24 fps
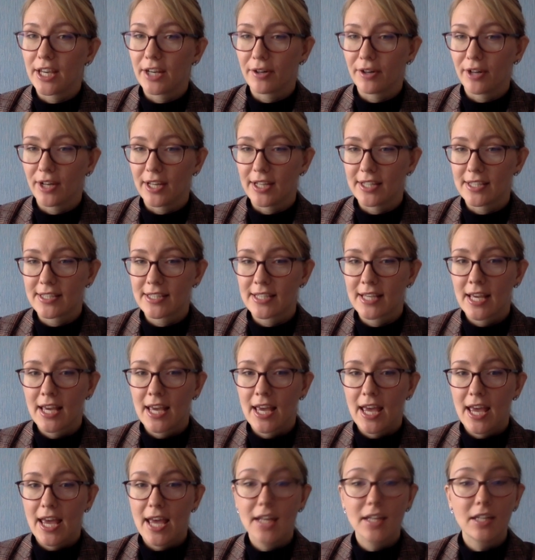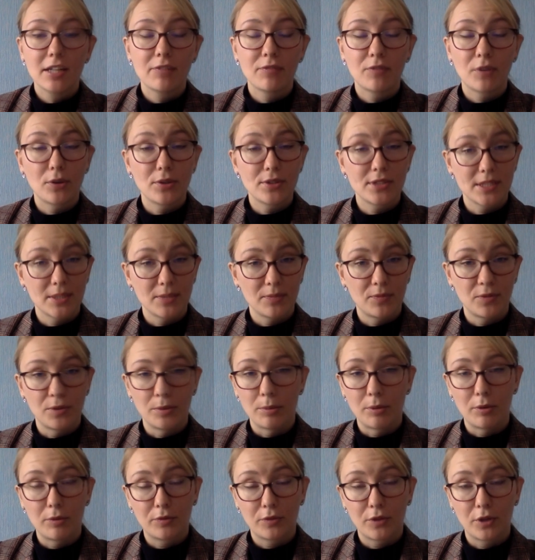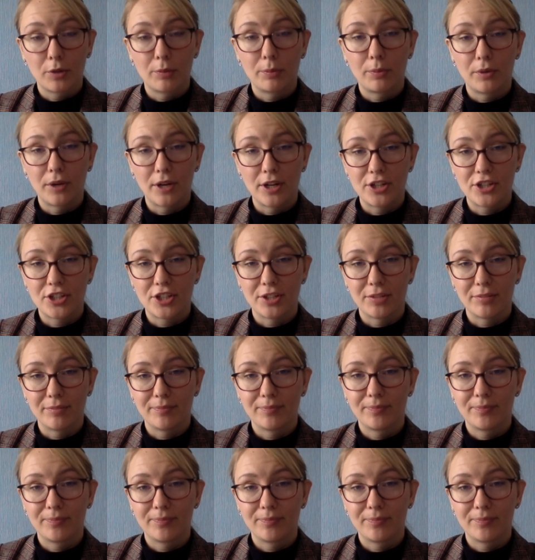areas, and involves some form of cooperation.